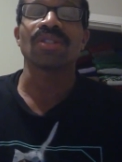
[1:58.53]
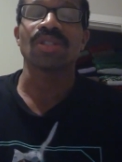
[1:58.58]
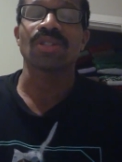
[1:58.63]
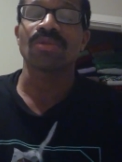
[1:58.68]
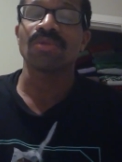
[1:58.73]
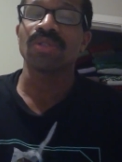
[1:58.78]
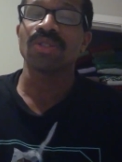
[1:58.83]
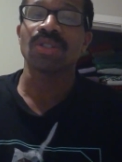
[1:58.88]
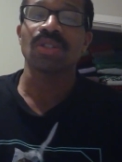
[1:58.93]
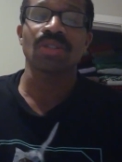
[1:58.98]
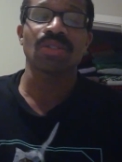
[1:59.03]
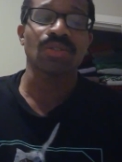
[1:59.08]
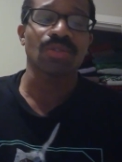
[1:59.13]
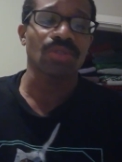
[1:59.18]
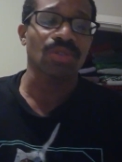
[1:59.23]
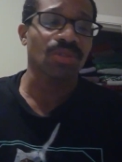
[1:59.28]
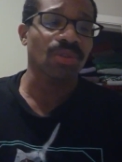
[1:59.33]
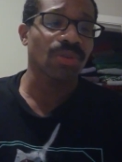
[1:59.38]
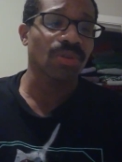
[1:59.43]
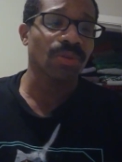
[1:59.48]
he's 26
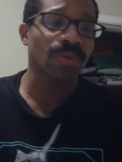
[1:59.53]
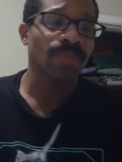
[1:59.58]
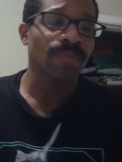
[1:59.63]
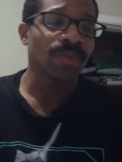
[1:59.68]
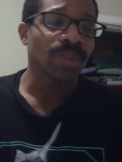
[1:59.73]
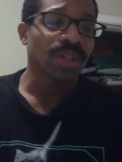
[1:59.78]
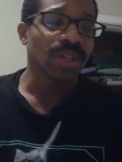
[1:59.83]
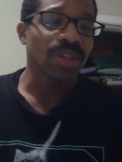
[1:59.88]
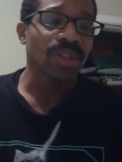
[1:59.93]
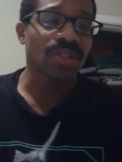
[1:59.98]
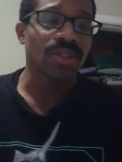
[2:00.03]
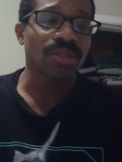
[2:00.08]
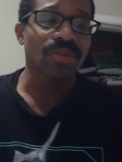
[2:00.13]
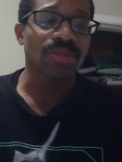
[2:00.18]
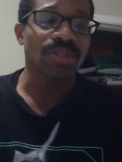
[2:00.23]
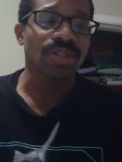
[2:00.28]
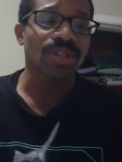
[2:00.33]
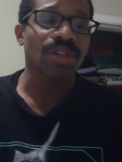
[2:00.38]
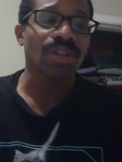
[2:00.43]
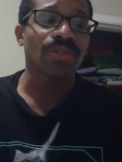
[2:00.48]
years old. He's
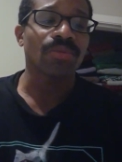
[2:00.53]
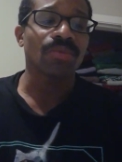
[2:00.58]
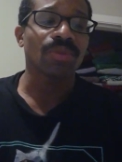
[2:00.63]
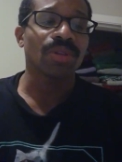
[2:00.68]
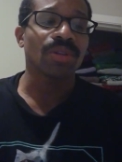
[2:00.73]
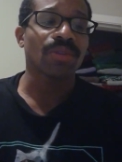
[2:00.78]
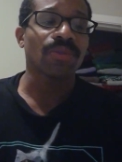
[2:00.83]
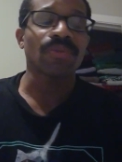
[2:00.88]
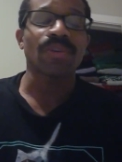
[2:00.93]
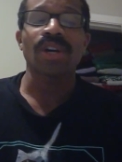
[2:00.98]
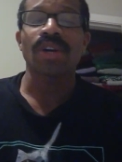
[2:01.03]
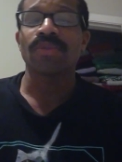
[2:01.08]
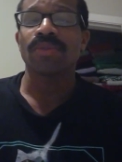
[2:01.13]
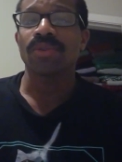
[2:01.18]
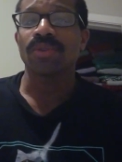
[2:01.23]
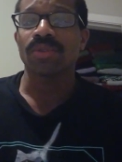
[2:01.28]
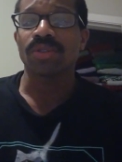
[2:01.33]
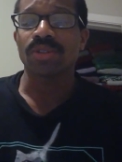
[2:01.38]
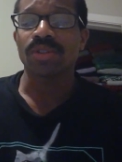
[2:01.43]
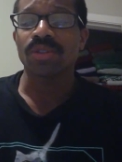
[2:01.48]
still signed with a
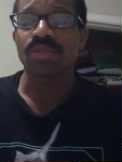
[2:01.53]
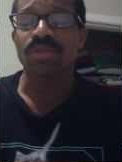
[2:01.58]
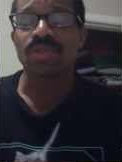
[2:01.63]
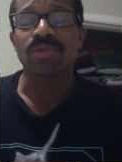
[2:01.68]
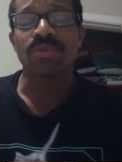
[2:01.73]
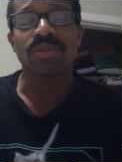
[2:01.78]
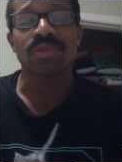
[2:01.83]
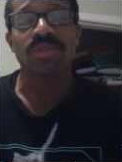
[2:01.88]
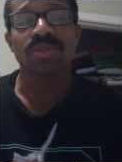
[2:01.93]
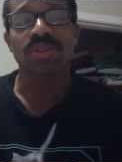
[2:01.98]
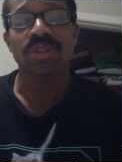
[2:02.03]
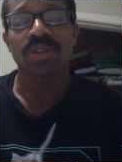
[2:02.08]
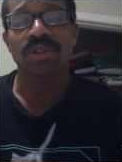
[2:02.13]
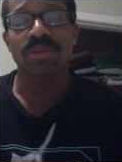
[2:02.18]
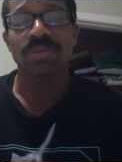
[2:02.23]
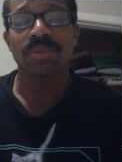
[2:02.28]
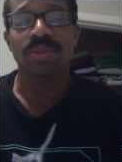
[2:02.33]
5-year deal, $230